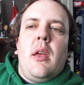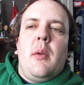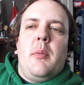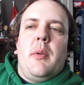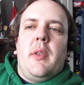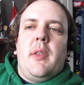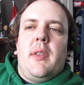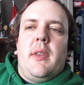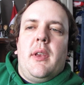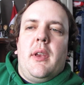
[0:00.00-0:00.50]

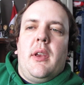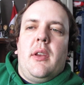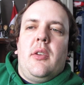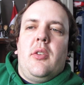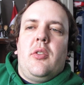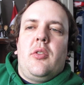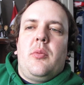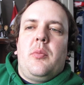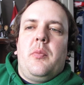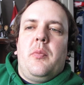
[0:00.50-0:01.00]
but they
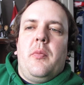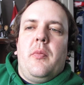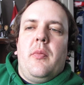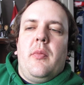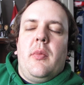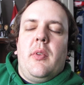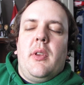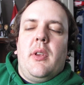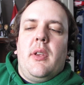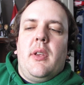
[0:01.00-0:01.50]
just
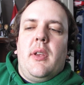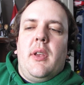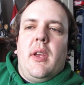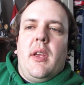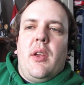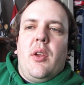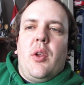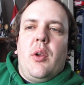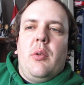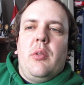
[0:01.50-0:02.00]

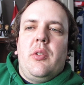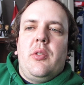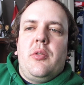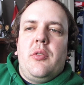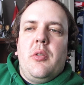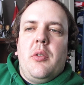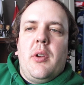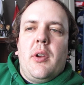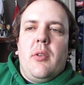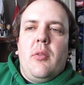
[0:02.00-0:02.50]
yeah I was
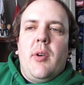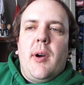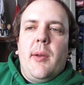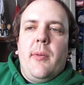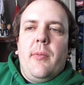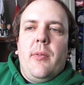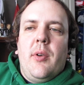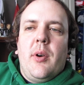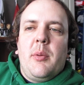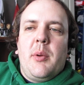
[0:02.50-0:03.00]
doing a wide
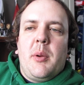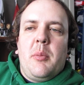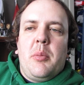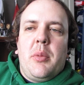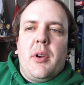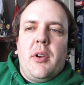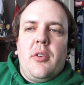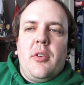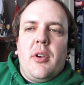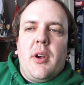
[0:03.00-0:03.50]
format
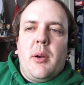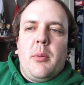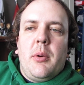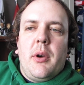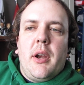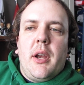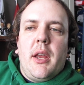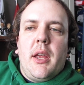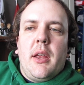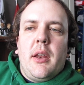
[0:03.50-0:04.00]
printer
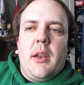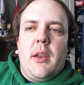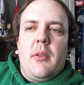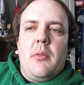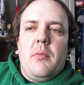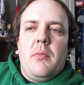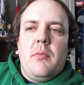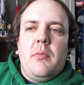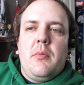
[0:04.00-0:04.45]
operating and then